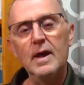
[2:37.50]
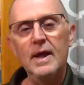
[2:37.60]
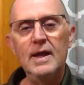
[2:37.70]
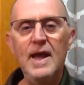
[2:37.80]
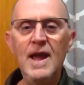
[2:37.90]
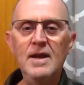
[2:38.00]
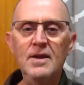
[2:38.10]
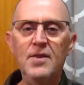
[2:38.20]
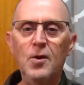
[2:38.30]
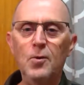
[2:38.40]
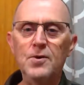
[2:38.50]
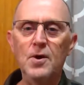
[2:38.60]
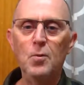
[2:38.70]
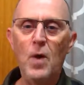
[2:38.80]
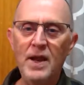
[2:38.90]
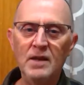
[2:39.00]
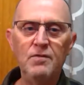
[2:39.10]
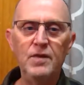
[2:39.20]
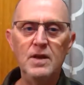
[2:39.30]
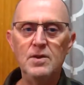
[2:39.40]
In Cana, there was a wedding
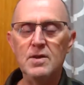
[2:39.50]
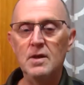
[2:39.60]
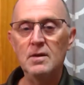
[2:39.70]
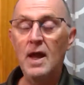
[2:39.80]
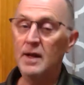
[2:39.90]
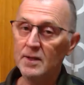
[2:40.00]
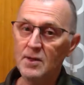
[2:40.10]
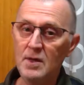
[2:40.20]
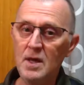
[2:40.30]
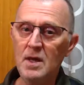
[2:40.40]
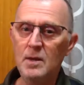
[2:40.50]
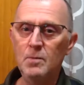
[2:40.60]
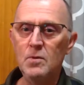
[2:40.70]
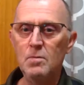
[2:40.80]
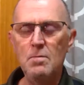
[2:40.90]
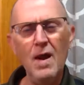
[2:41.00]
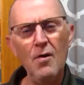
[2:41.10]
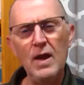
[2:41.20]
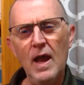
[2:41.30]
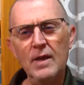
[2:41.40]
feast, and, and it seems
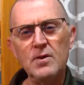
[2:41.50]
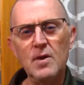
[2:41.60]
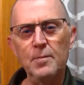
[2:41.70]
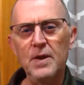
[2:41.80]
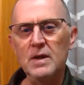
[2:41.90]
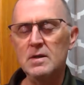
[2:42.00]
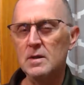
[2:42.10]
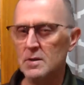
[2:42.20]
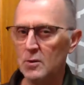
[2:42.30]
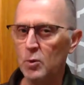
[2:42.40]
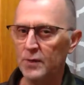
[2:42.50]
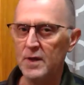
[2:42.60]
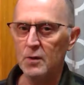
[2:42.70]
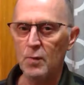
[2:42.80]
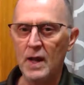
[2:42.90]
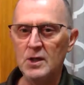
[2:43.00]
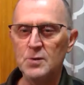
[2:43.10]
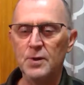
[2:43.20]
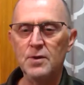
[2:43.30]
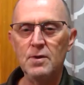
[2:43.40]
Mary had something to do with the
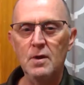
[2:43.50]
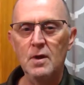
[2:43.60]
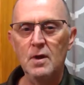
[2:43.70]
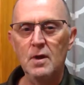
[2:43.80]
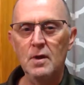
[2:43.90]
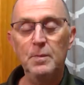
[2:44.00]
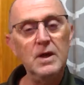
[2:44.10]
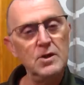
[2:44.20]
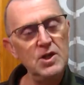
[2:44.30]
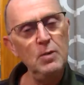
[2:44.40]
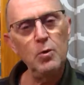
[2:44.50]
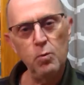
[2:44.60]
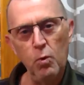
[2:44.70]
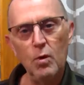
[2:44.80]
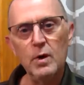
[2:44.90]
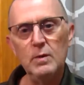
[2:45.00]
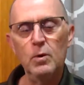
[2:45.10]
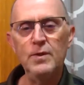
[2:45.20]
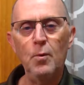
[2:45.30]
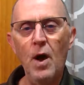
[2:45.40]
arrangements because she was worried
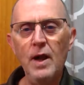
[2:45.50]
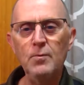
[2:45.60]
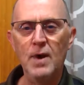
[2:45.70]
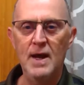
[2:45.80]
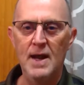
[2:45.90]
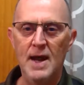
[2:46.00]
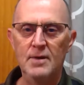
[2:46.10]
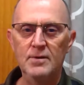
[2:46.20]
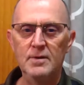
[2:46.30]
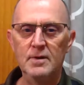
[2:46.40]
when the wine ran out.